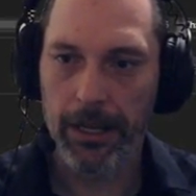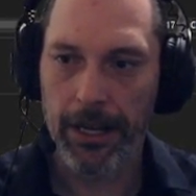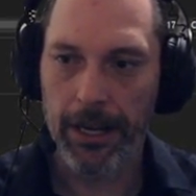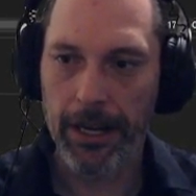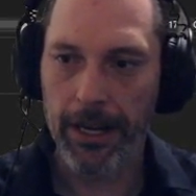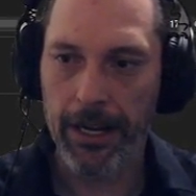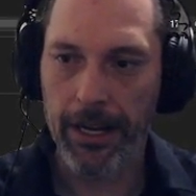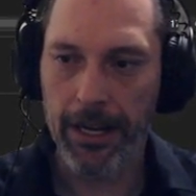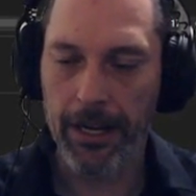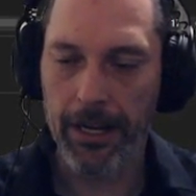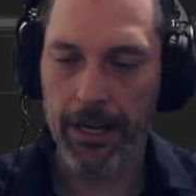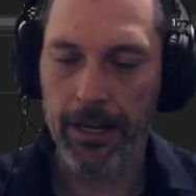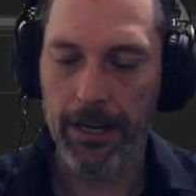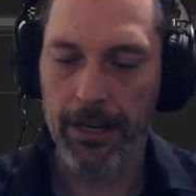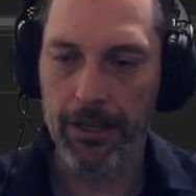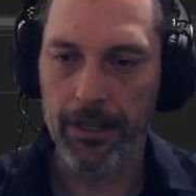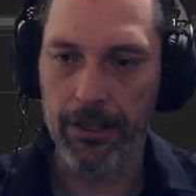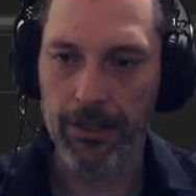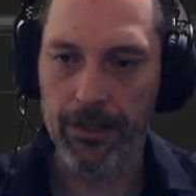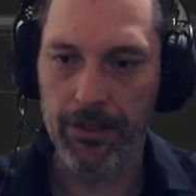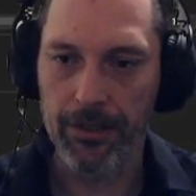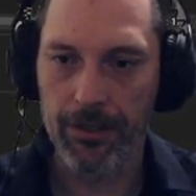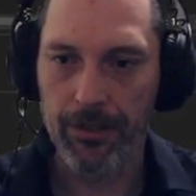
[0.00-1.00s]

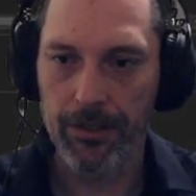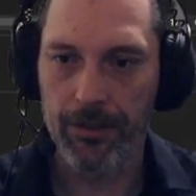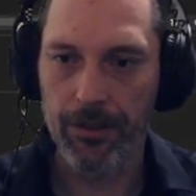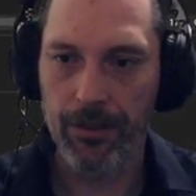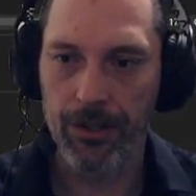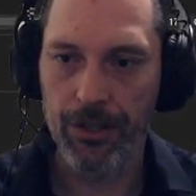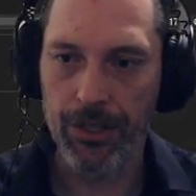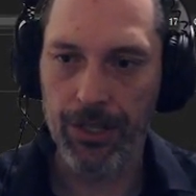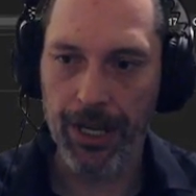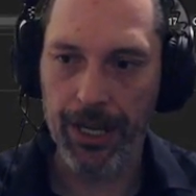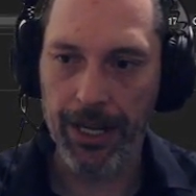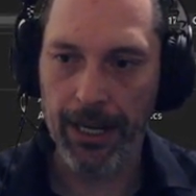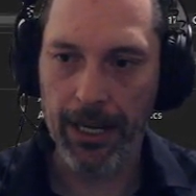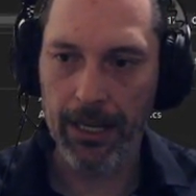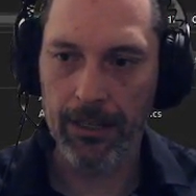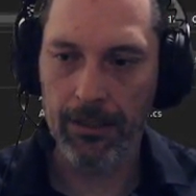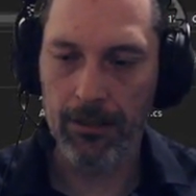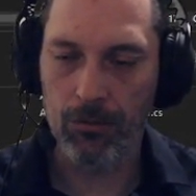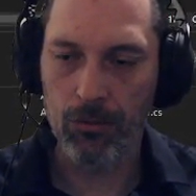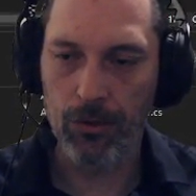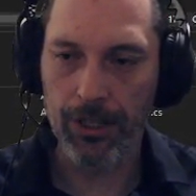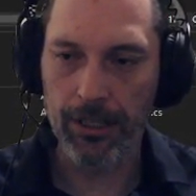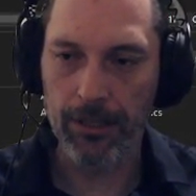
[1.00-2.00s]
And
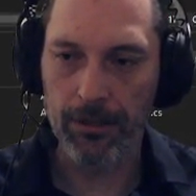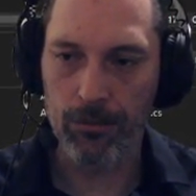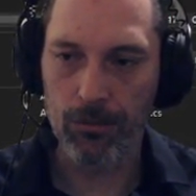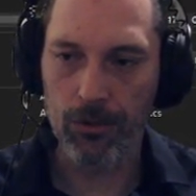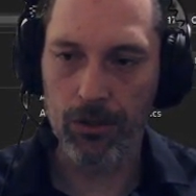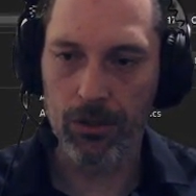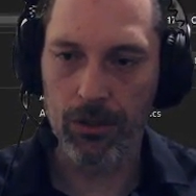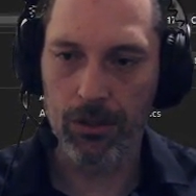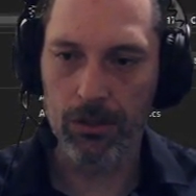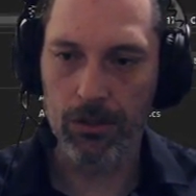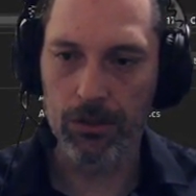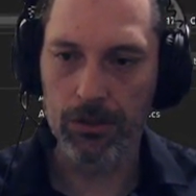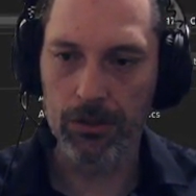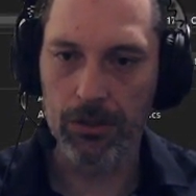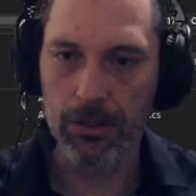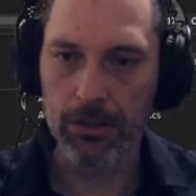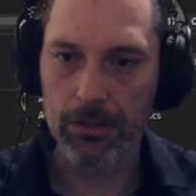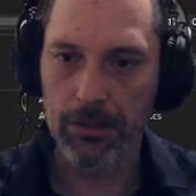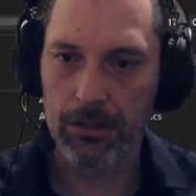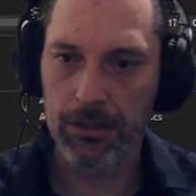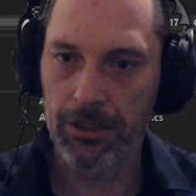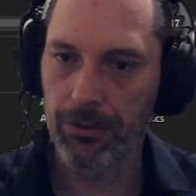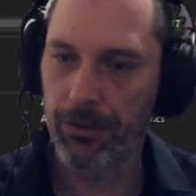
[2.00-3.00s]
then we will,
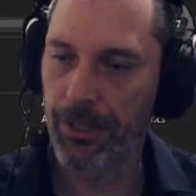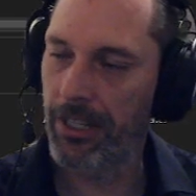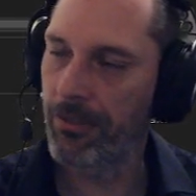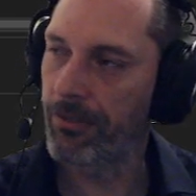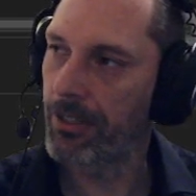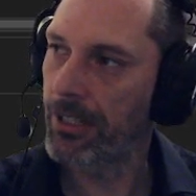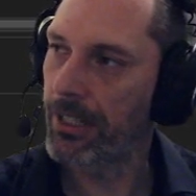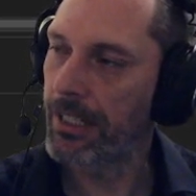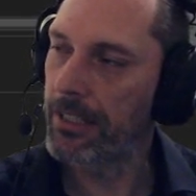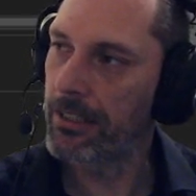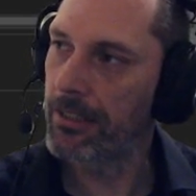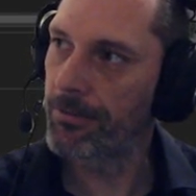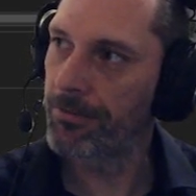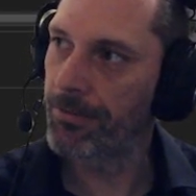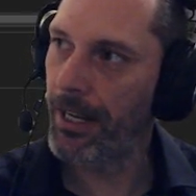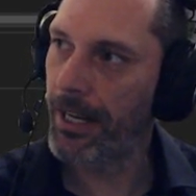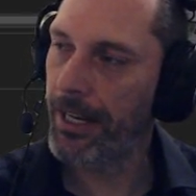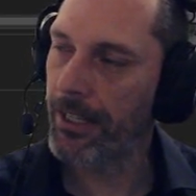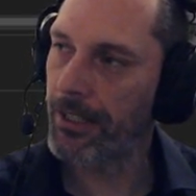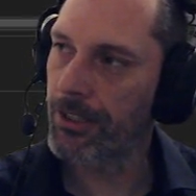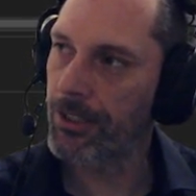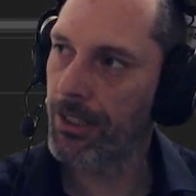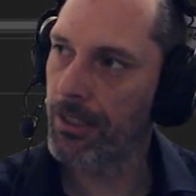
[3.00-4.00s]
do we even need the
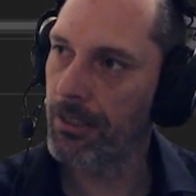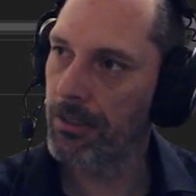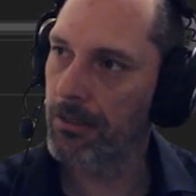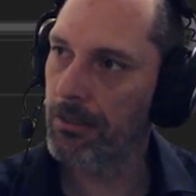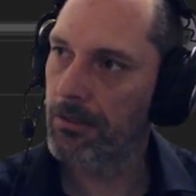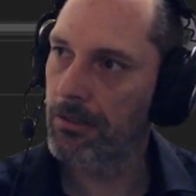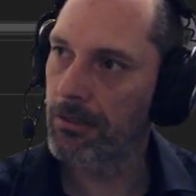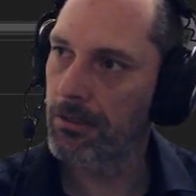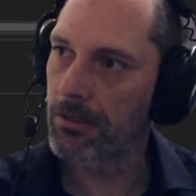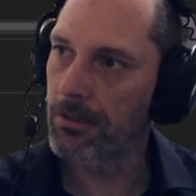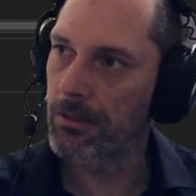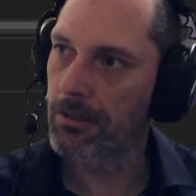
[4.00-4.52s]
faction?